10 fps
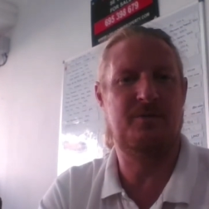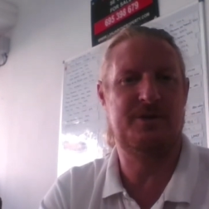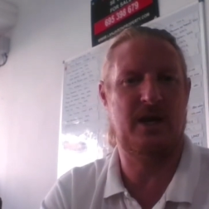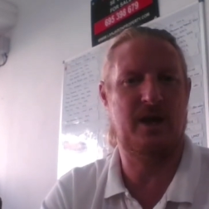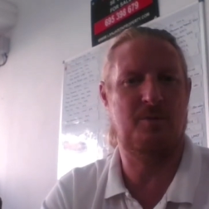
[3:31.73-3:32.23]
for
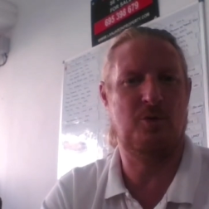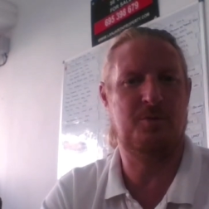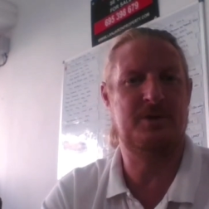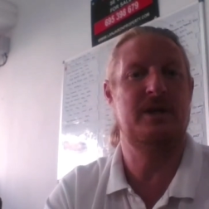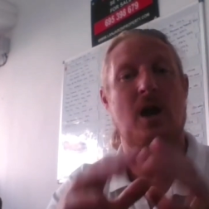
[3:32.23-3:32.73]
selling a
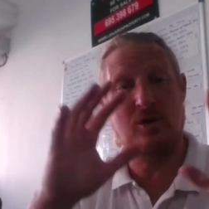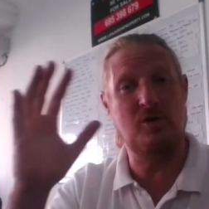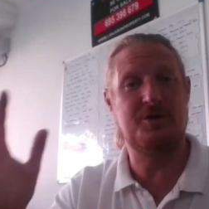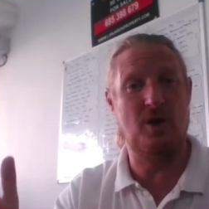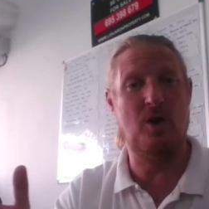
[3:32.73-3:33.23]
property
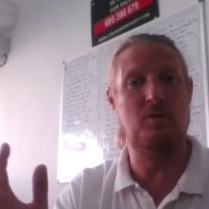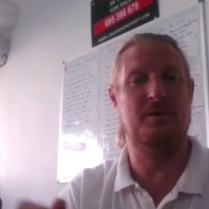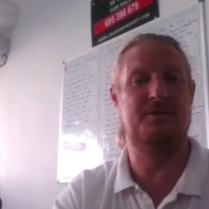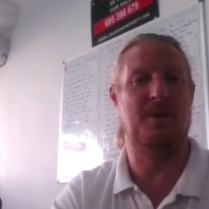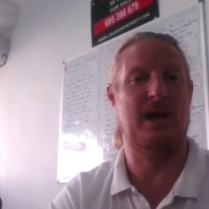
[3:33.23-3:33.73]
across the whole
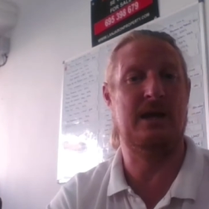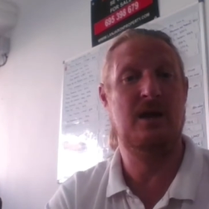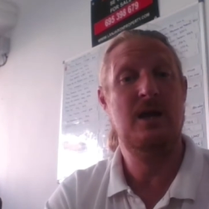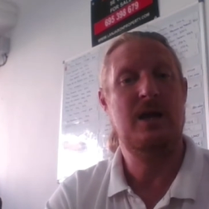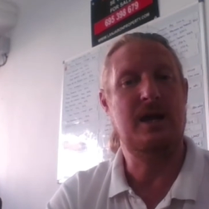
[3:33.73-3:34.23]
of Spain